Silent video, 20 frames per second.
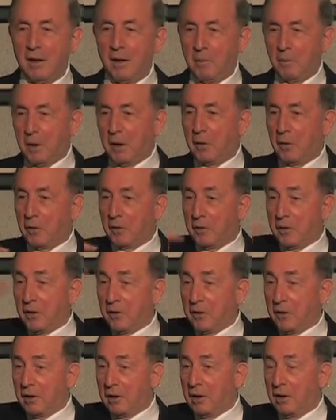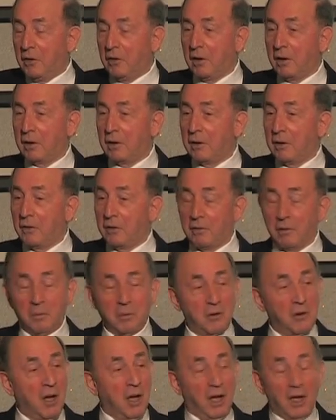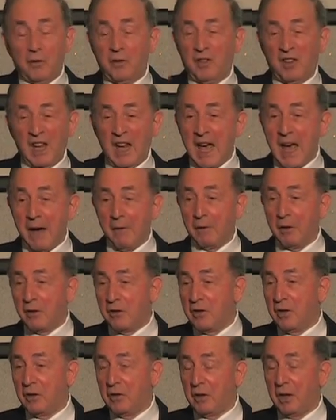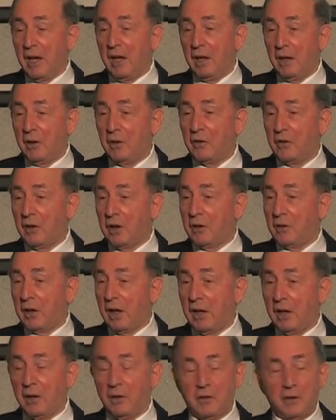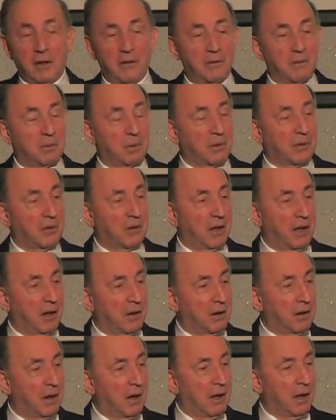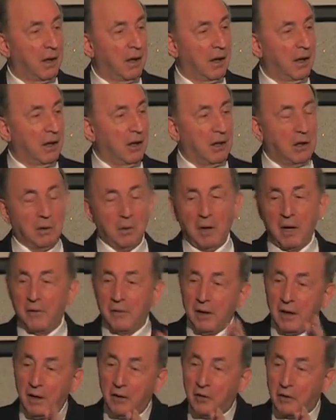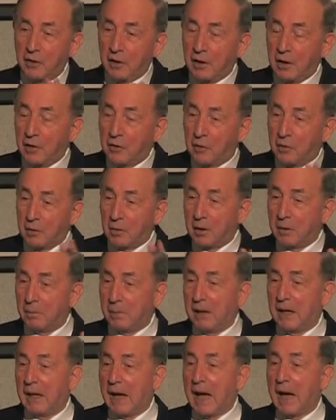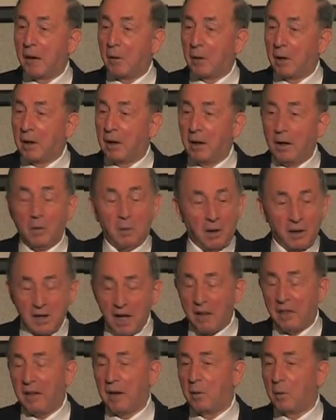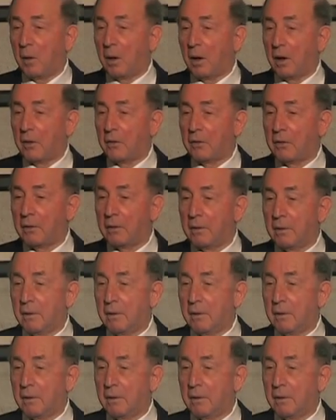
because of the statistical distribution, if the average is 86, 87%, you have incidents during peak hour where nothing works.